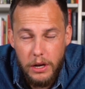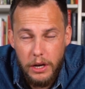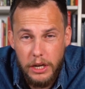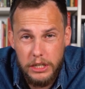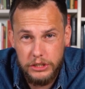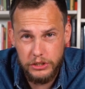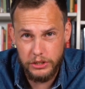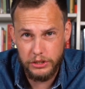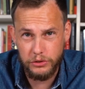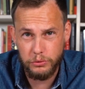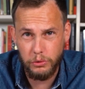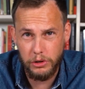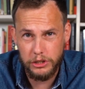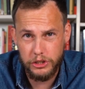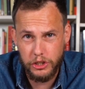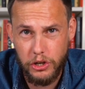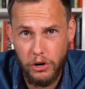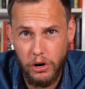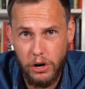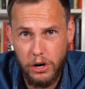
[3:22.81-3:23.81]
Is this
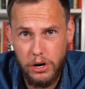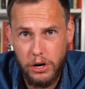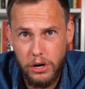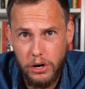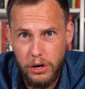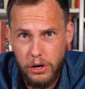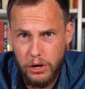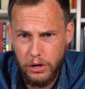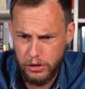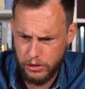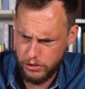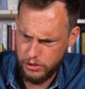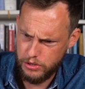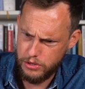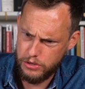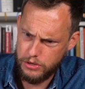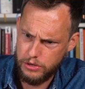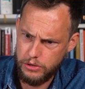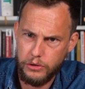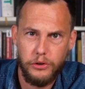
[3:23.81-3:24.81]
watch cock?
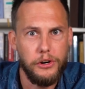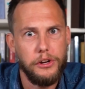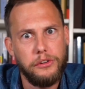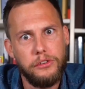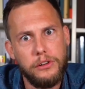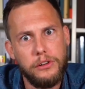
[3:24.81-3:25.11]
Or is